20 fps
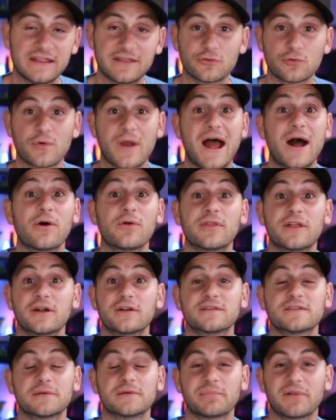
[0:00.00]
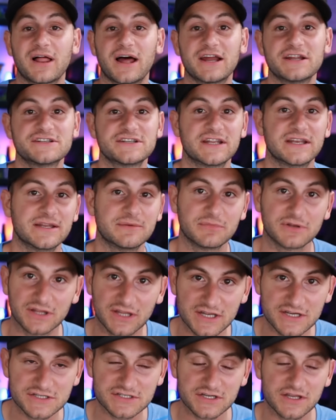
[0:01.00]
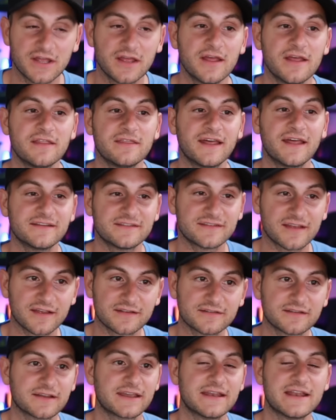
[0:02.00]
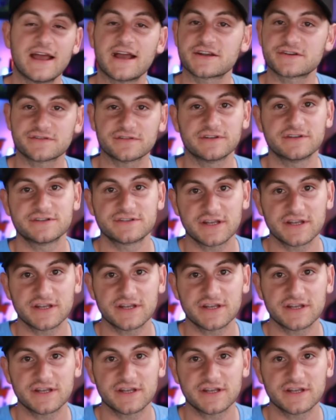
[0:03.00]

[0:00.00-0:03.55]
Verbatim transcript: throughout their supply chain in Malaysia that Tesla can actually